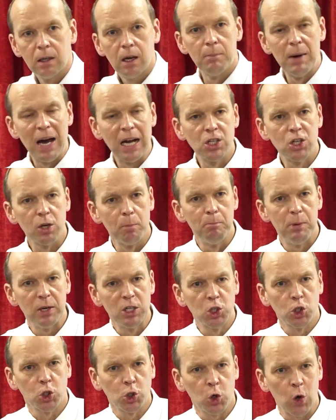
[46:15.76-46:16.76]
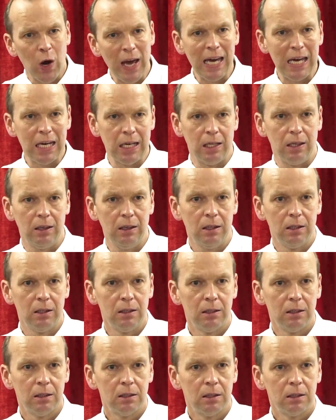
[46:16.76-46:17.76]
Imagine betrayal,
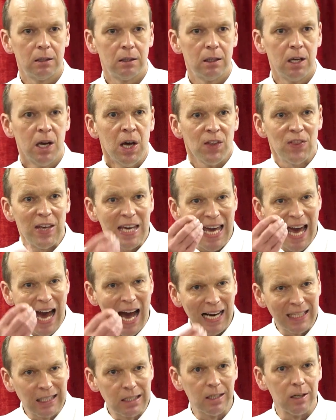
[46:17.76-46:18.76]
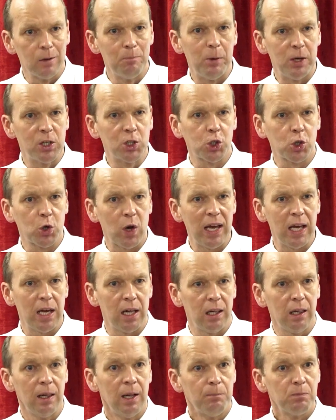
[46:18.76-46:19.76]
the act of
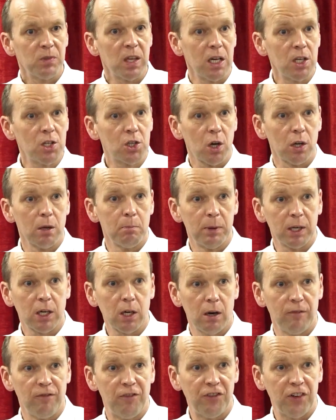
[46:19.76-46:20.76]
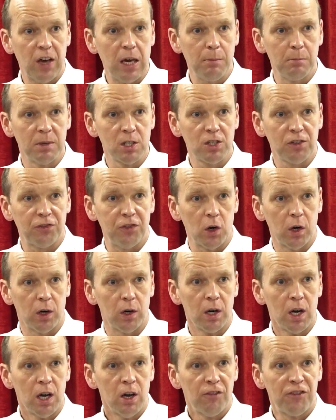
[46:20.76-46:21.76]
betrayal that he's going to become famous for,